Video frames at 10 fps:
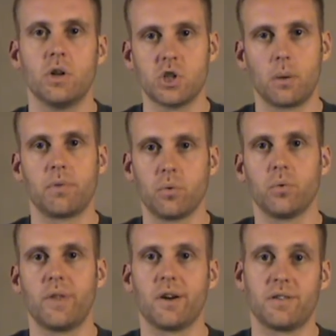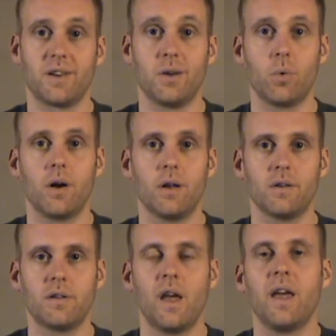jump through their city walls